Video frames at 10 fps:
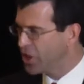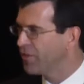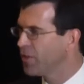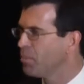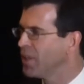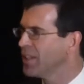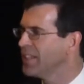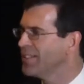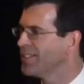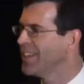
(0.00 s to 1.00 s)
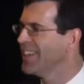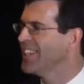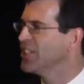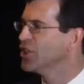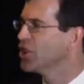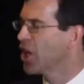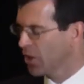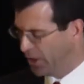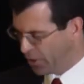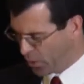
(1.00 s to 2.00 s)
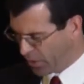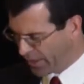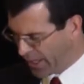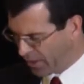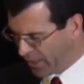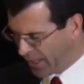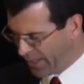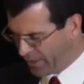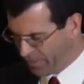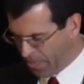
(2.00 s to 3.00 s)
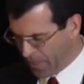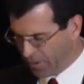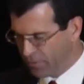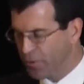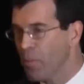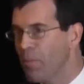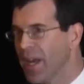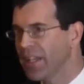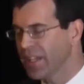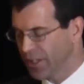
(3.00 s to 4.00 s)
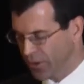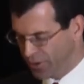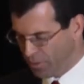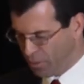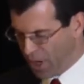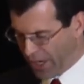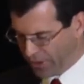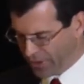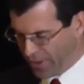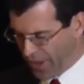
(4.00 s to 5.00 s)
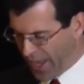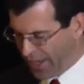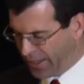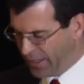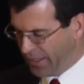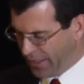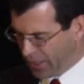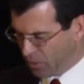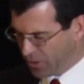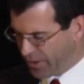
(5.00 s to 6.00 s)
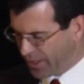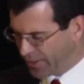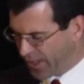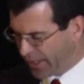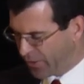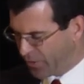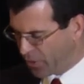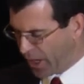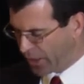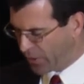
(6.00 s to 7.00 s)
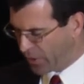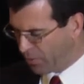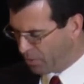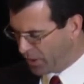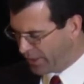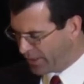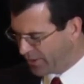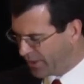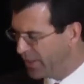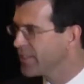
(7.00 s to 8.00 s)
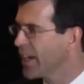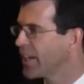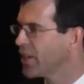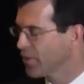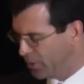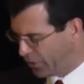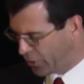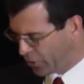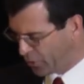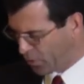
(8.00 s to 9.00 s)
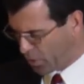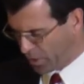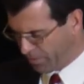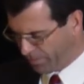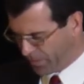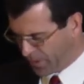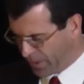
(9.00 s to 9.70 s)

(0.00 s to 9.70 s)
chief of police in Charlotte, North Carolina for many years, and prior to that, he was the executive director of Police Executive Research Forum.